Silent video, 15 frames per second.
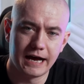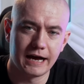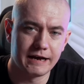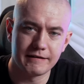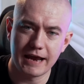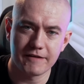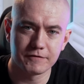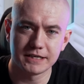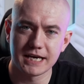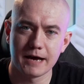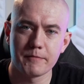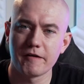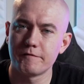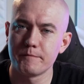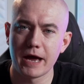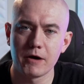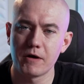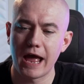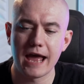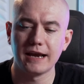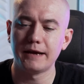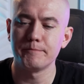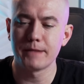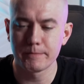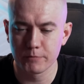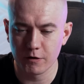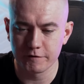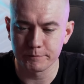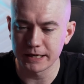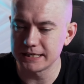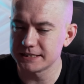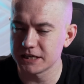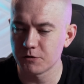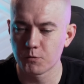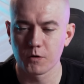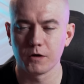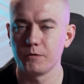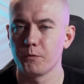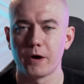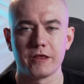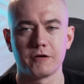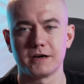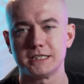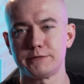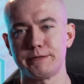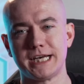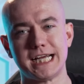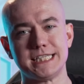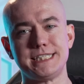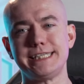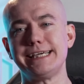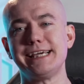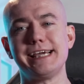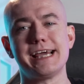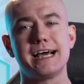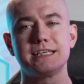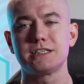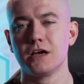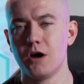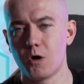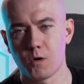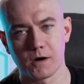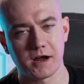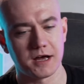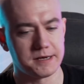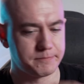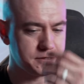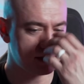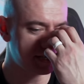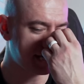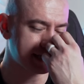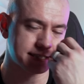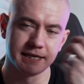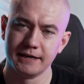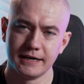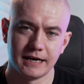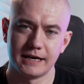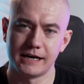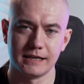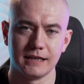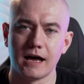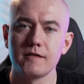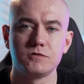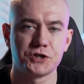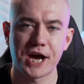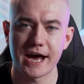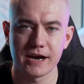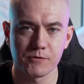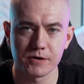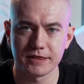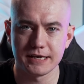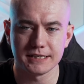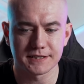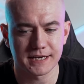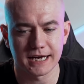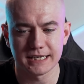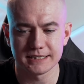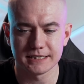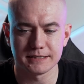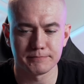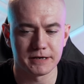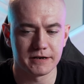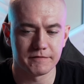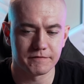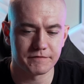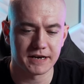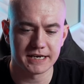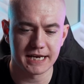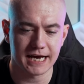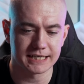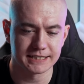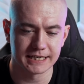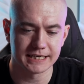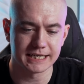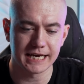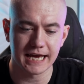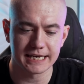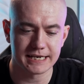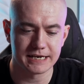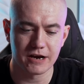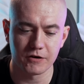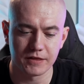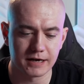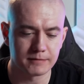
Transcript: Uh, every time I've met any member of PC World, whether it's been at CES or Computex, uh, love chatting with these guys. It's been fantastic to get to know